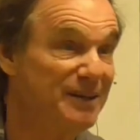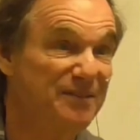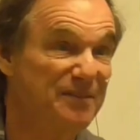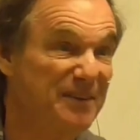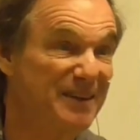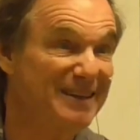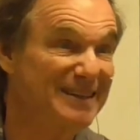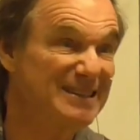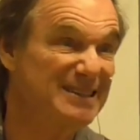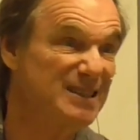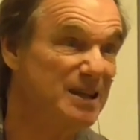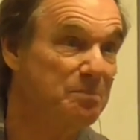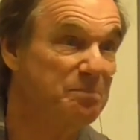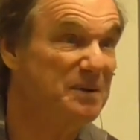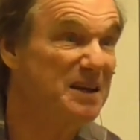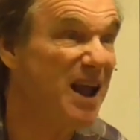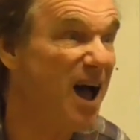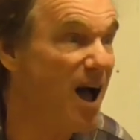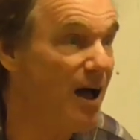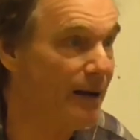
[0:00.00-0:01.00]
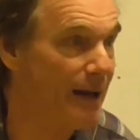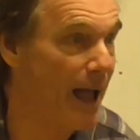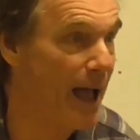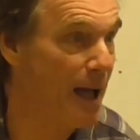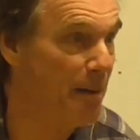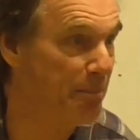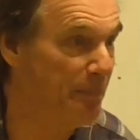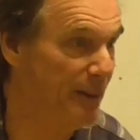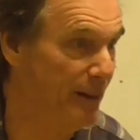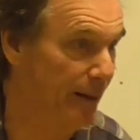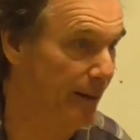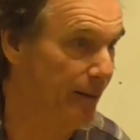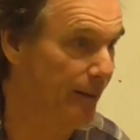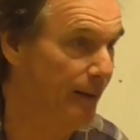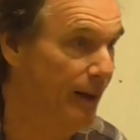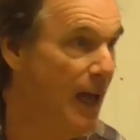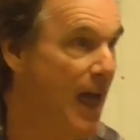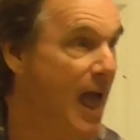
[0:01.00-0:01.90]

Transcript: if it ends up not happening?